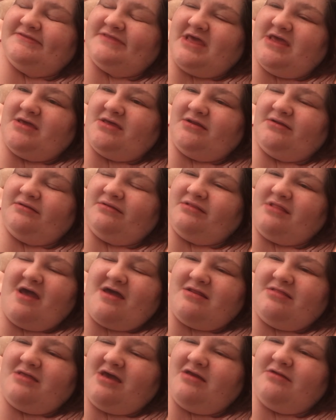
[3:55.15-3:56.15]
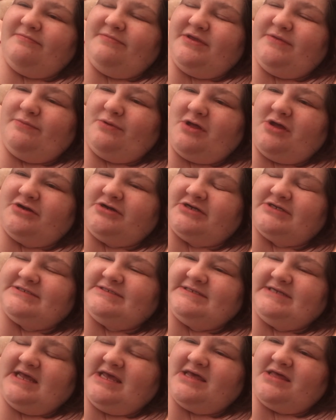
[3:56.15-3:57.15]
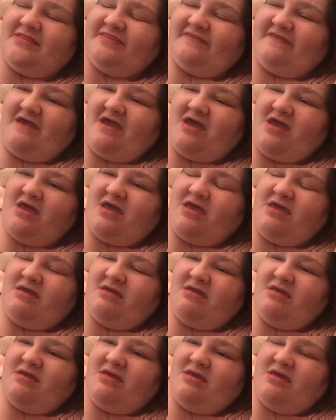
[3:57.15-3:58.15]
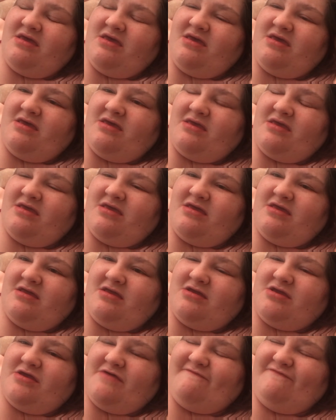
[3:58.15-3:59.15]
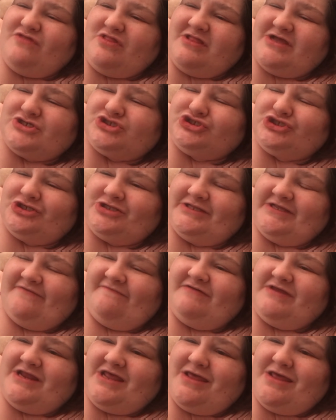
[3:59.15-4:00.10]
and not a lot of people understand that. Unless you're living